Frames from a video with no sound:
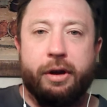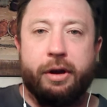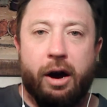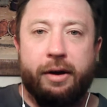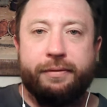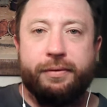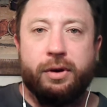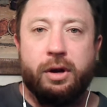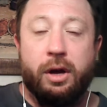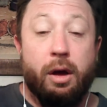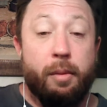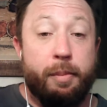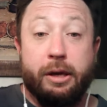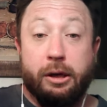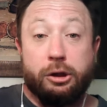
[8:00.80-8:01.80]
Goff?
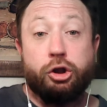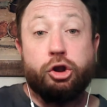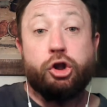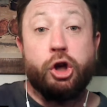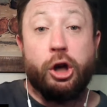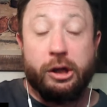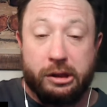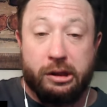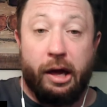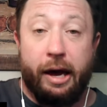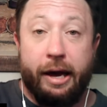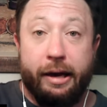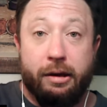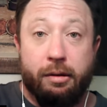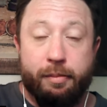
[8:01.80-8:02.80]
Because just
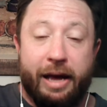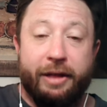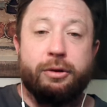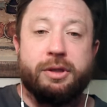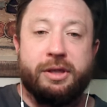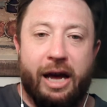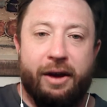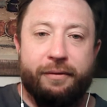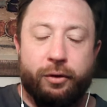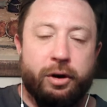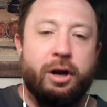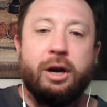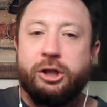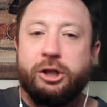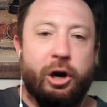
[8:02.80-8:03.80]
like Matthew
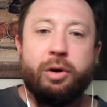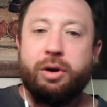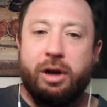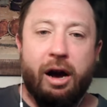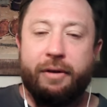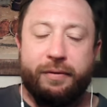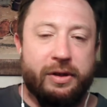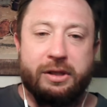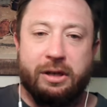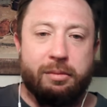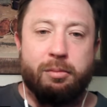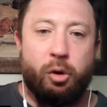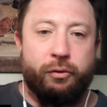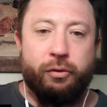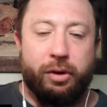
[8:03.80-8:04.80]
Stafford, Jared Goff isn't
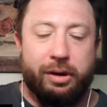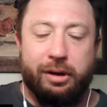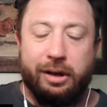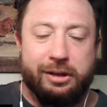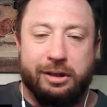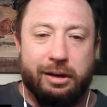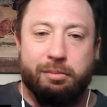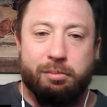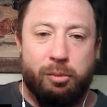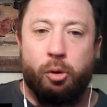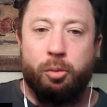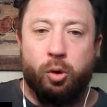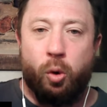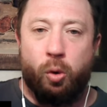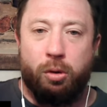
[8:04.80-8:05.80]
a
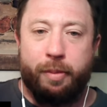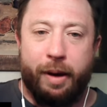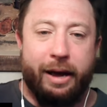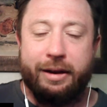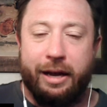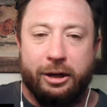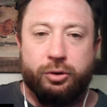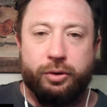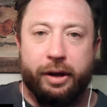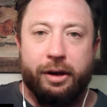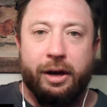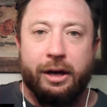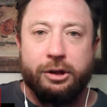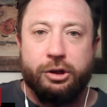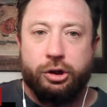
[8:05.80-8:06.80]
mobile quarterback naturally.
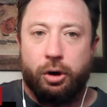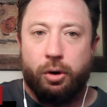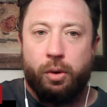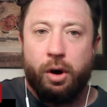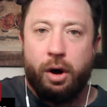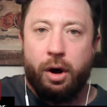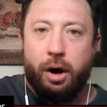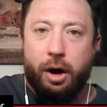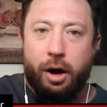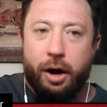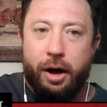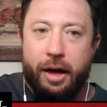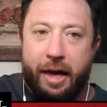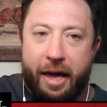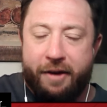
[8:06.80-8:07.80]
So
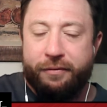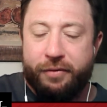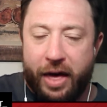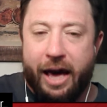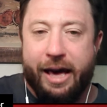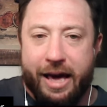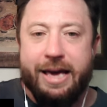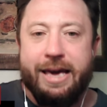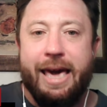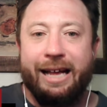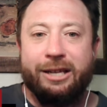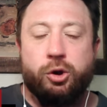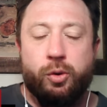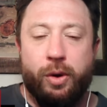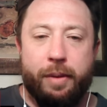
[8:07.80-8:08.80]
if they can
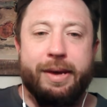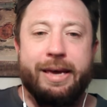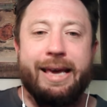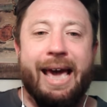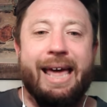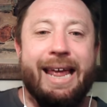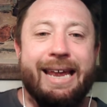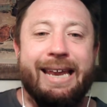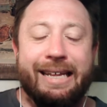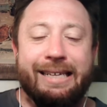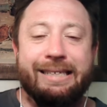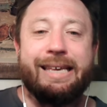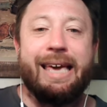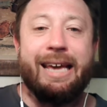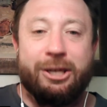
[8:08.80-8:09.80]
get to him and get in
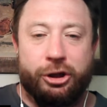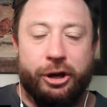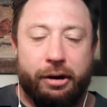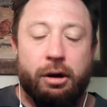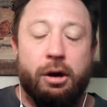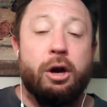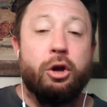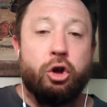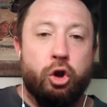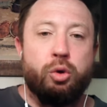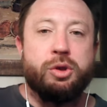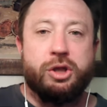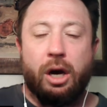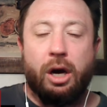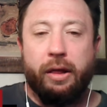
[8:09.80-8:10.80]
his kitchen, you
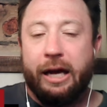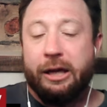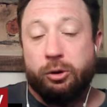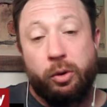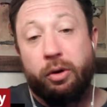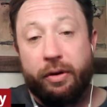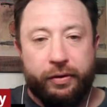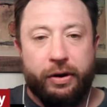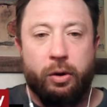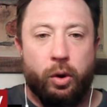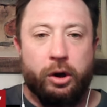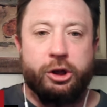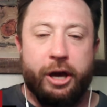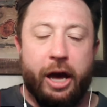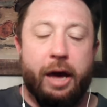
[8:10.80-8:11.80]
saw last week, if you didn't
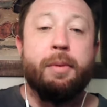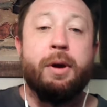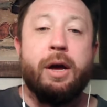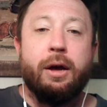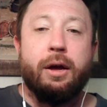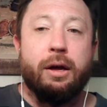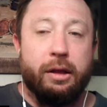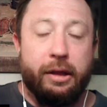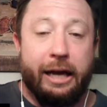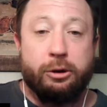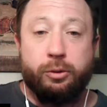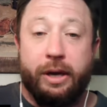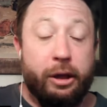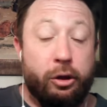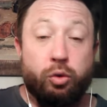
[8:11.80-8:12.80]
watch the game, last
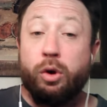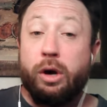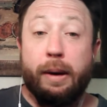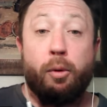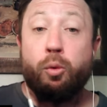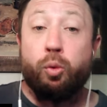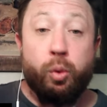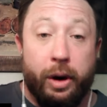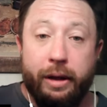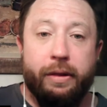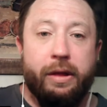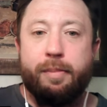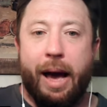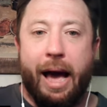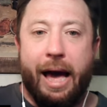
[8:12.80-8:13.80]
week he threw a couple
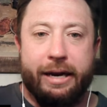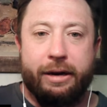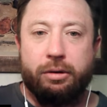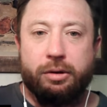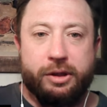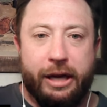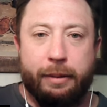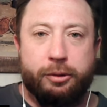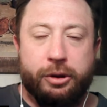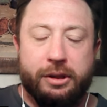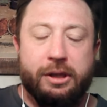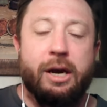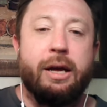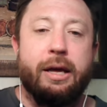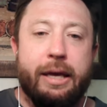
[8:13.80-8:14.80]
really bad interceptions.
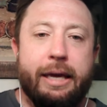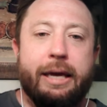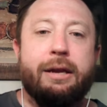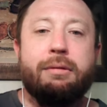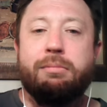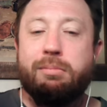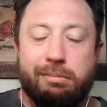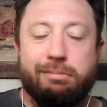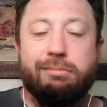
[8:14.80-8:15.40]
He